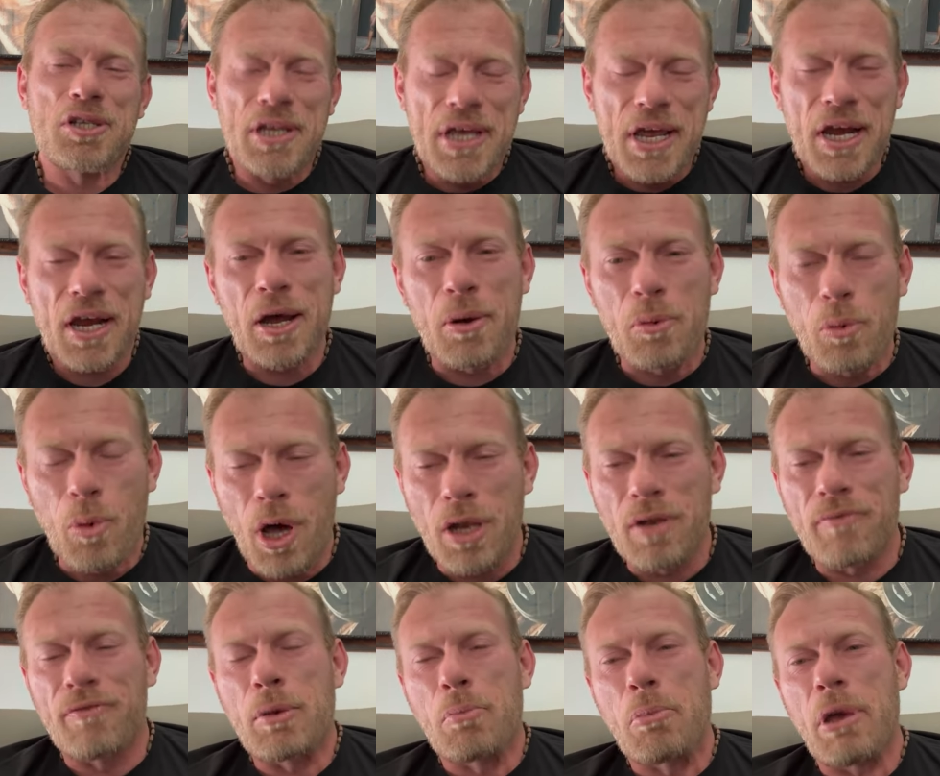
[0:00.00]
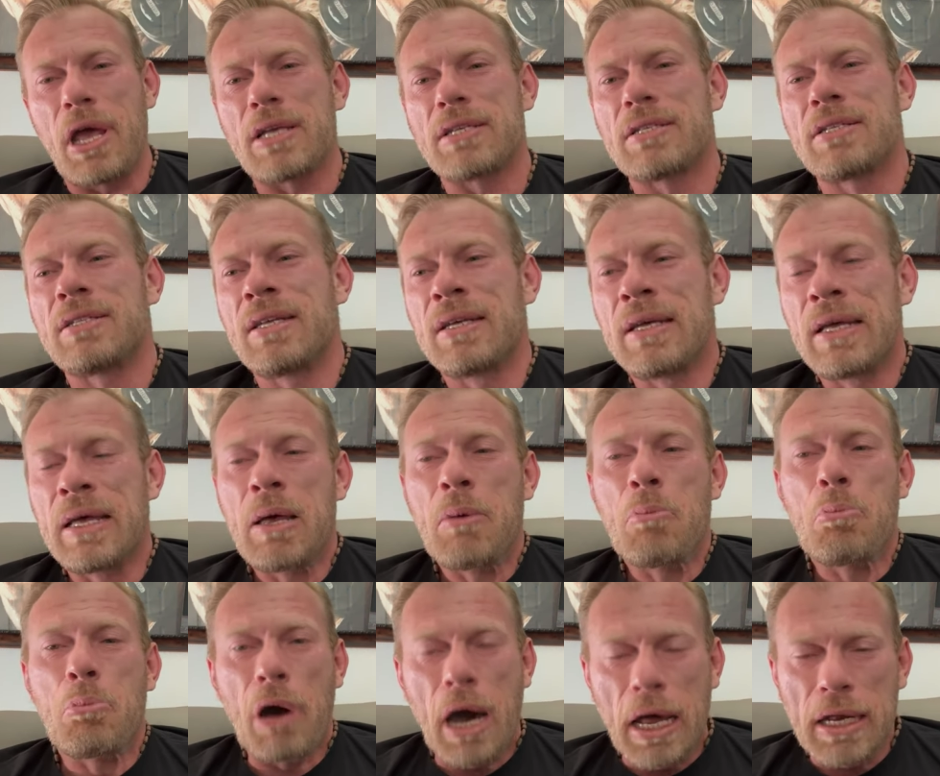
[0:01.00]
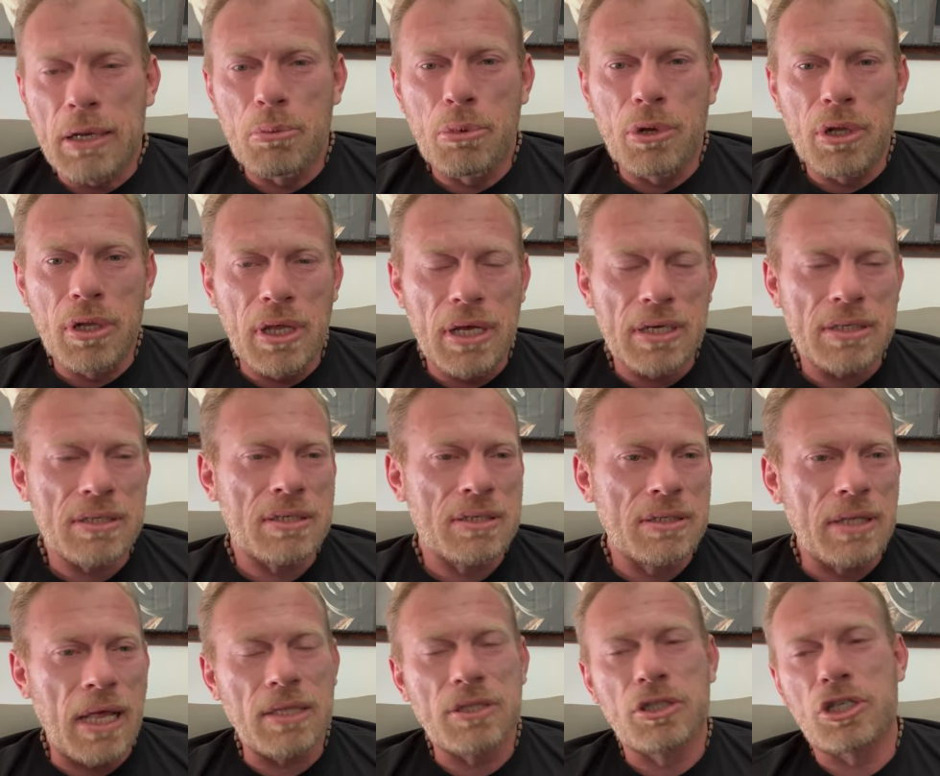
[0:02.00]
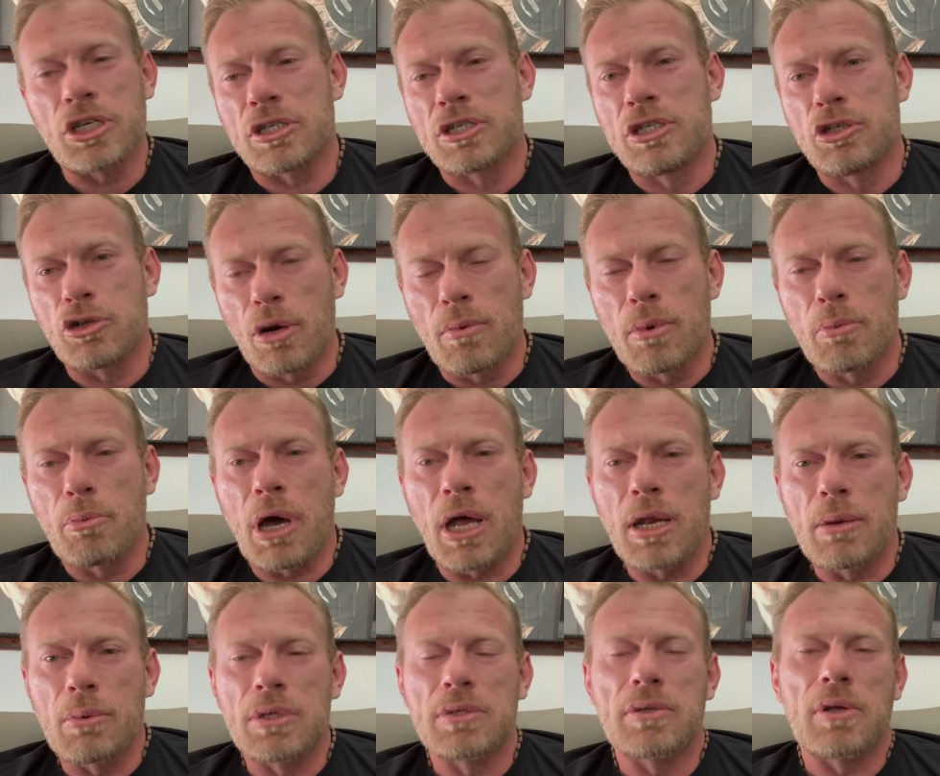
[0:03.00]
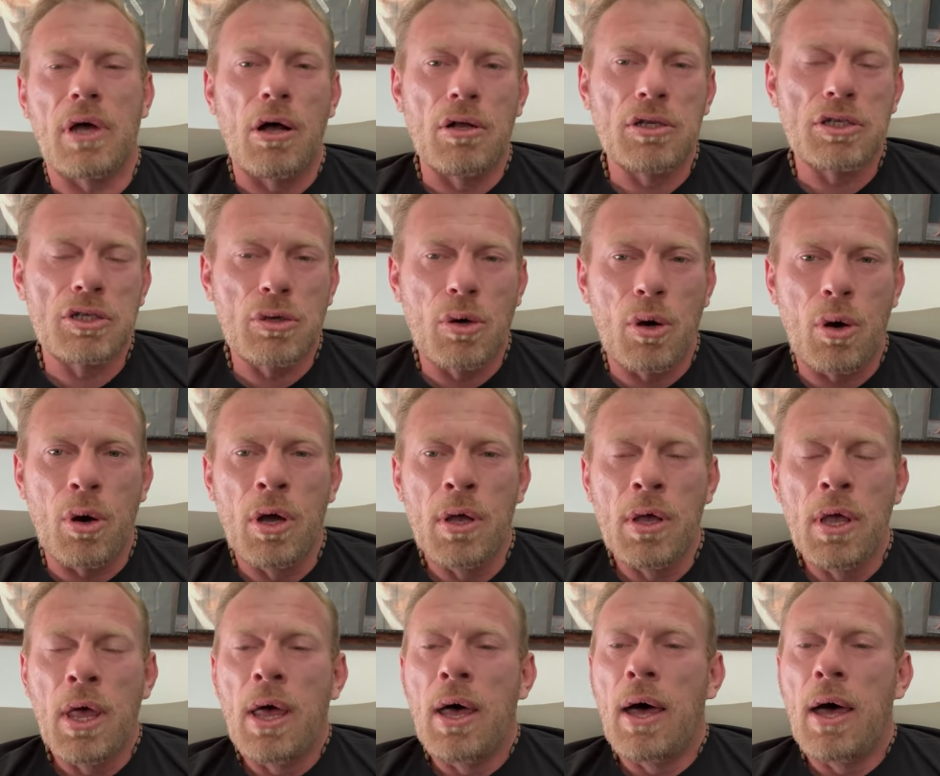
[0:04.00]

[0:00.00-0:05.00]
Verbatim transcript: Schlierkamp, one of the best bodybuilders, not just German bodybuilders, also